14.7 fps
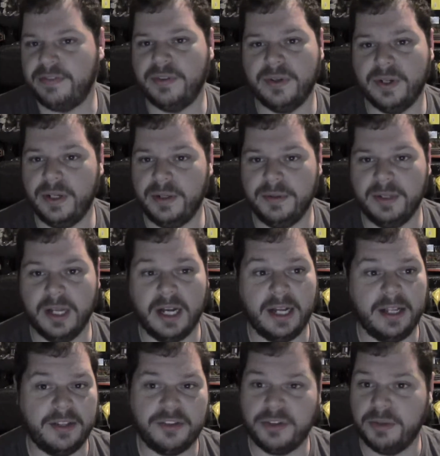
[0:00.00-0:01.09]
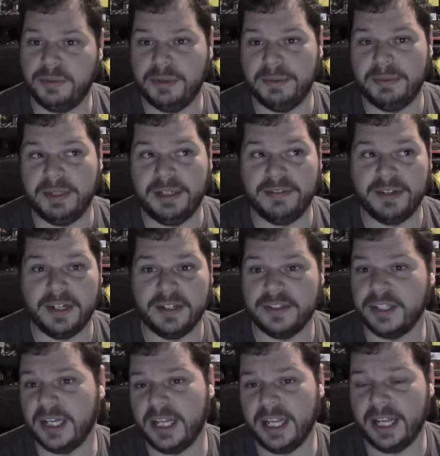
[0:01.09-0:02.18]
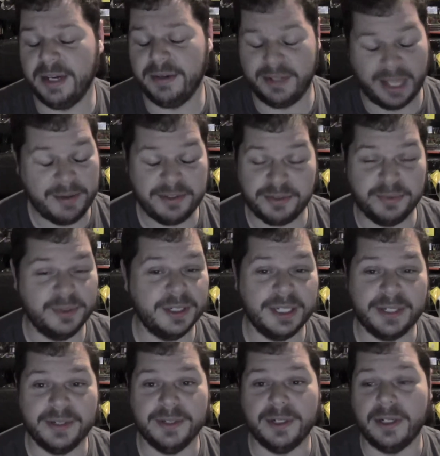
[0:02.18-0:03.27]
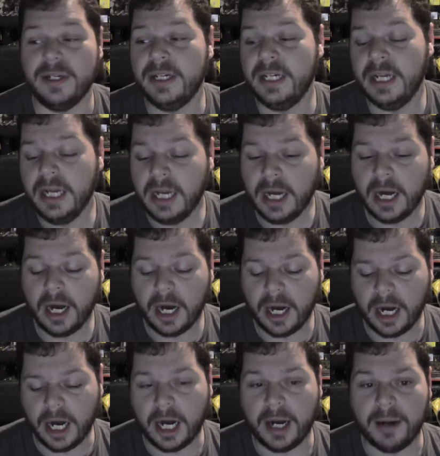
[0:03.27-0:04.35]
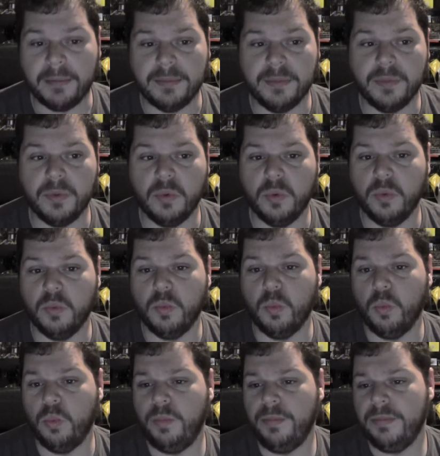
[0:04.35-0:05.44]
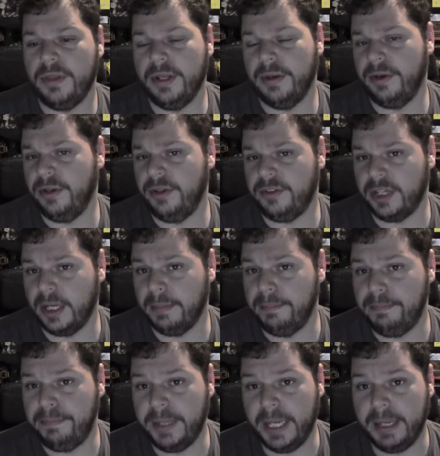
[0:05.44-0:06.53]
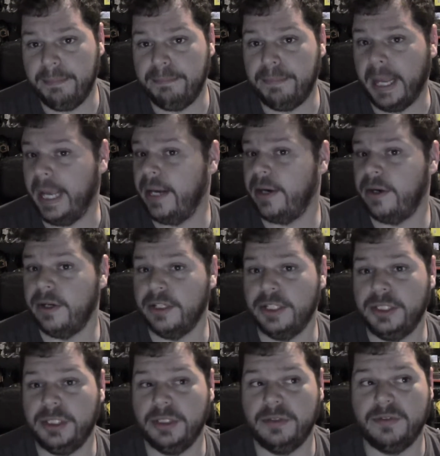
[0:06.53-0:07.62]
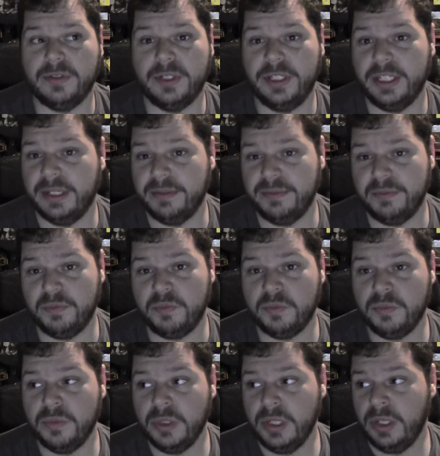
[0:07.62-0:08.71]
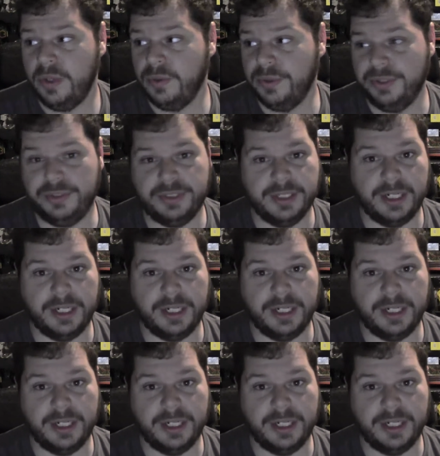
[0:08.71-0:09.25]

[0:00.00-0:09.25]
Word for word: for uh, Stormtrooper minifigures, uh, and that was really cool. Um, there was a big banner on the show floor that was